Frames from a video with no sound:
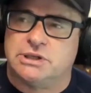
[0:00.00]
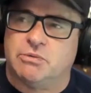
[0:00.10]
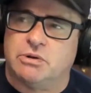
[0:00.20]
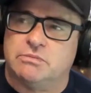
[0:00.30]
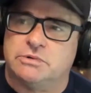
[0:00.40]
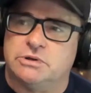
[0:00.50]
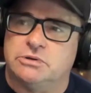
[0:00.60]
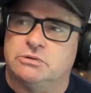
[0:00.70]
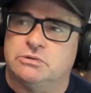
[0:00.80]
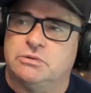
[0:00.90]
They want them to
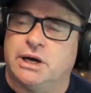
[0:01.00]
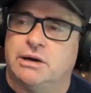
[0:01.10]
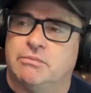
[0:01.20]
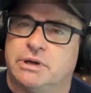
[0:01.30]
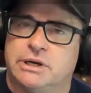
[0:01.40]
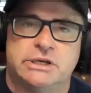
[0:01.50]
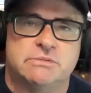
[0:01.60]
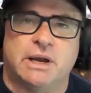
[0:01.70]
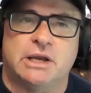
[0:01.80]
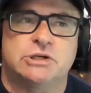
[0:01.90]
do
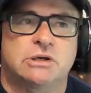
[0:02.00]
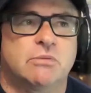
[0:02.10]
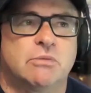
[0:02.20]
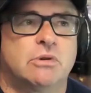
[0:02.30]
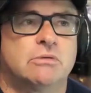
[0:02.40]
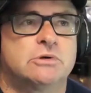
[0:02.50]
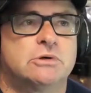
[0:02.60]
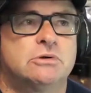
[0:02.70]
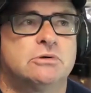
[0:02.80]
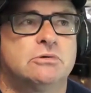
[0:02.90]
kids' magic. They want them
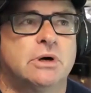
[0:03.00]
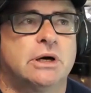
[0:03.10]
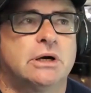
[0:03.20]
to do...